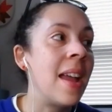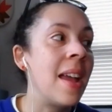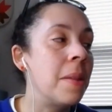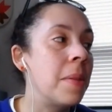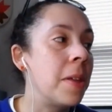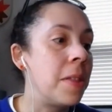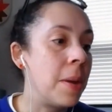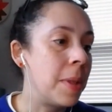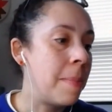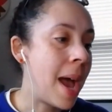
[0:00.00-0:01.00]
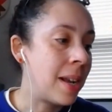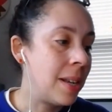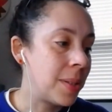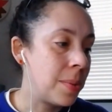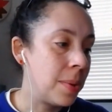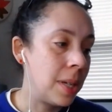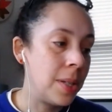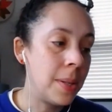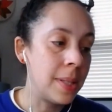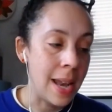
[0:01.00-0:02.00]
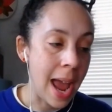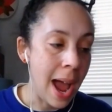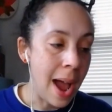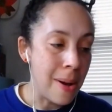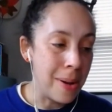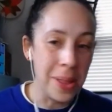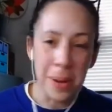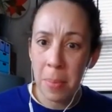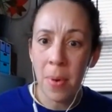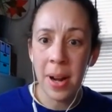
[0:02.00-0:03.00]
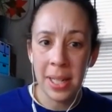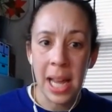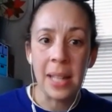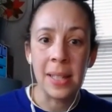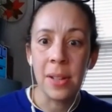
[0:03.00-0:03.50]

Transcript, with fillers: And the thing with magnet schooling too is now they're more intense.